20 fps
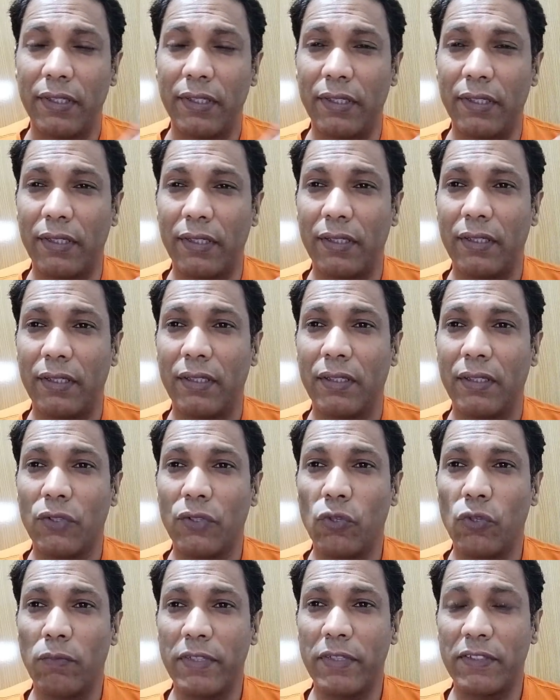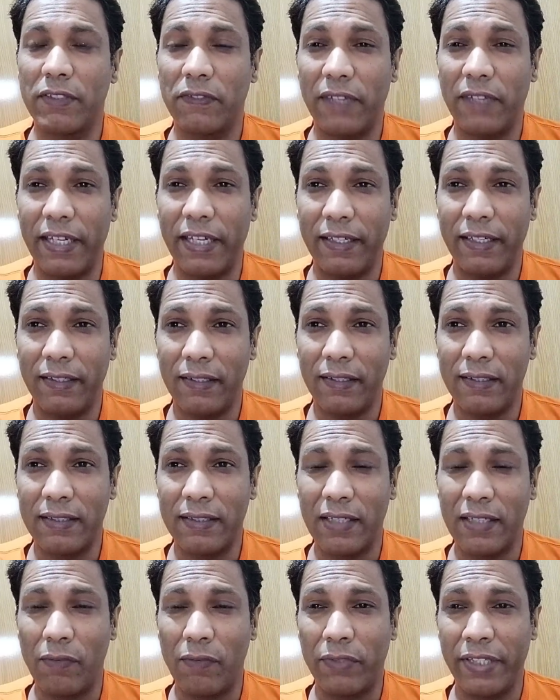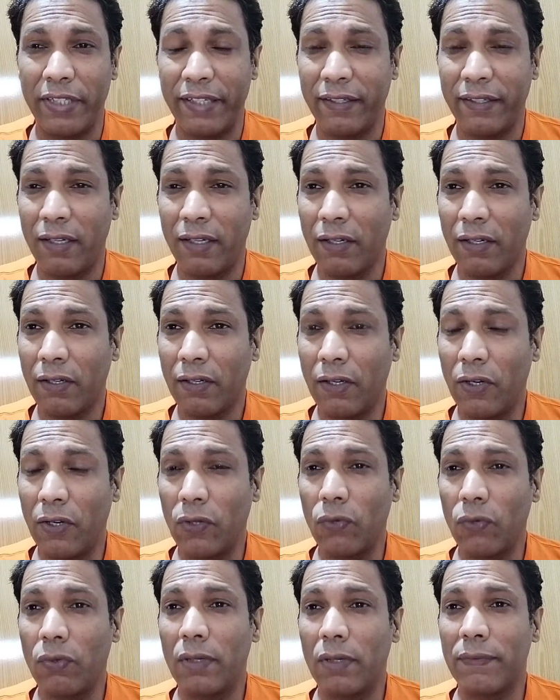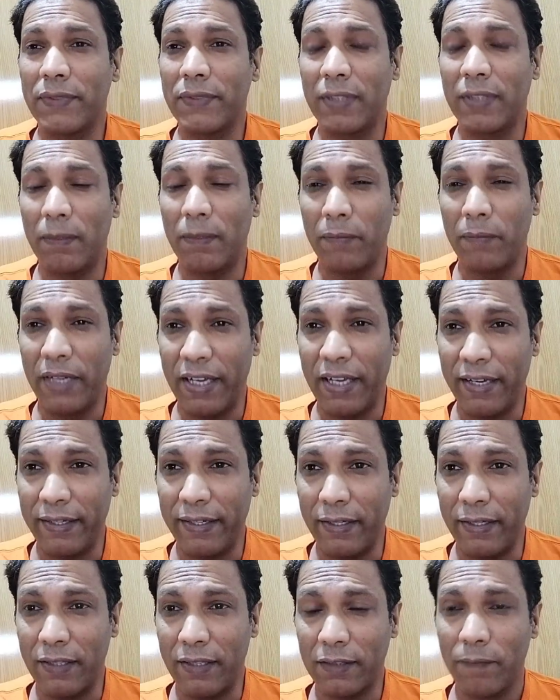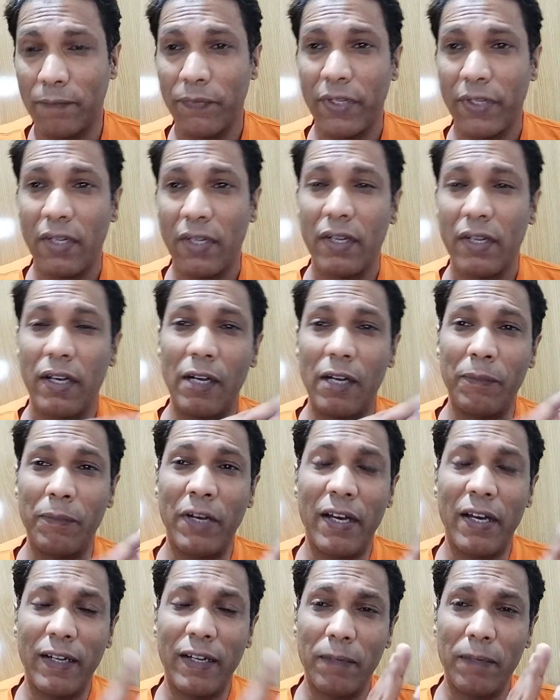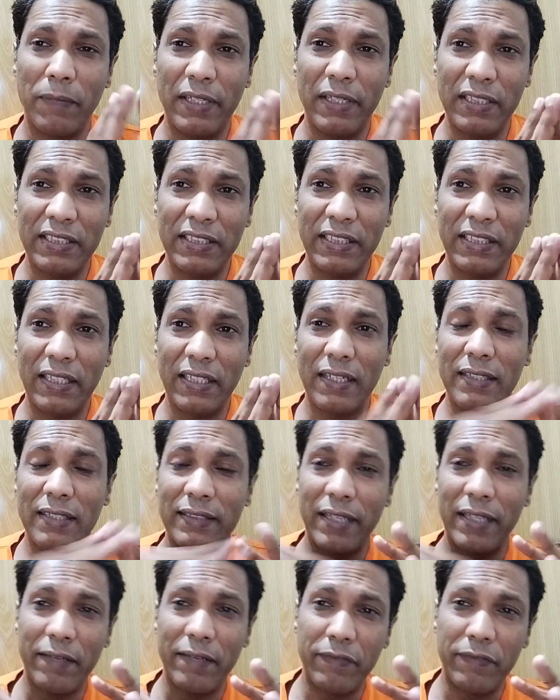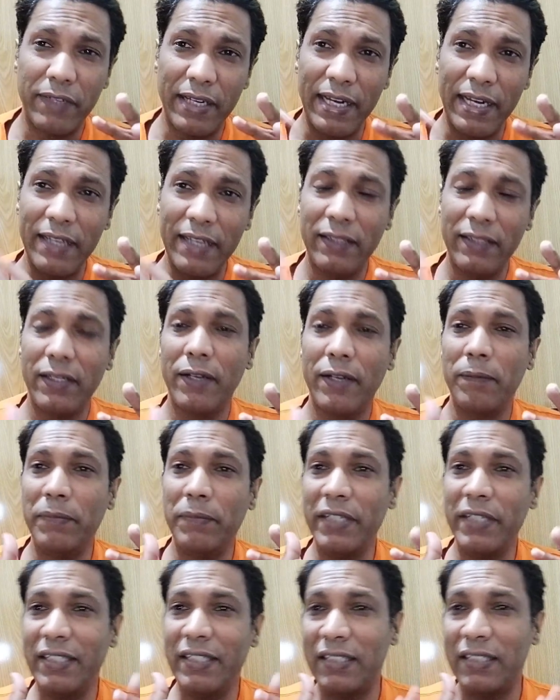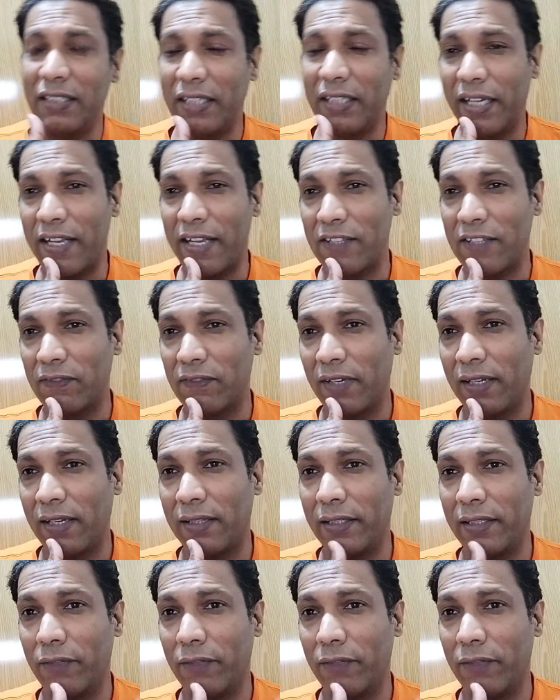Gumuz fighters have taken control of some areas. Amhara militias have entered BG as well.